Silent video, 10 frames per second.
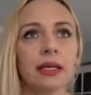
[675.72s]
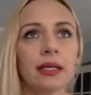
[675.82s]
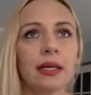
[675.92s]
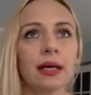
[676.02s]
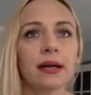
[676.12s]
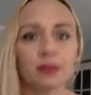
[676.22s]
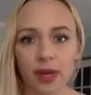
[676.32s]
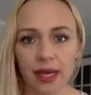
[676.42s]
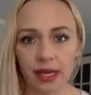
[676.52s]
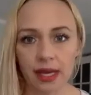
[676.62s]
us
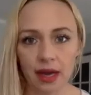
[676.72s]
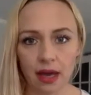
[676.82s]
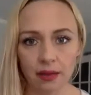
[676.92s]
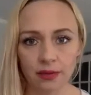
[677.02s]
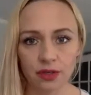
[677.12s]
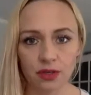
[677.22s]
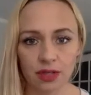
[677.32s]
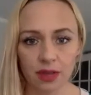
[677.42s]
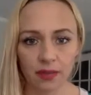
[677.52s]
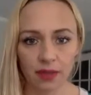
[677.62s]
waking up to
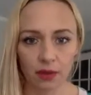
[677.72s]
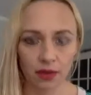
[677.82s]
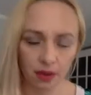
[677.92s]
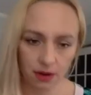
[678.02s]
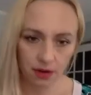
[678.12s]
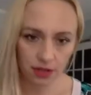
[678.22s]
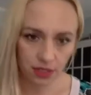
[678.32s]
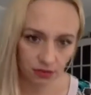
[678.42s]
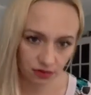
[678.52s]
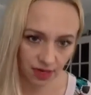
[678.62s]
something with our
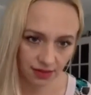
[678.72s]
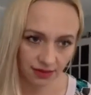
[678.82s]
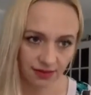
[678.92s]
children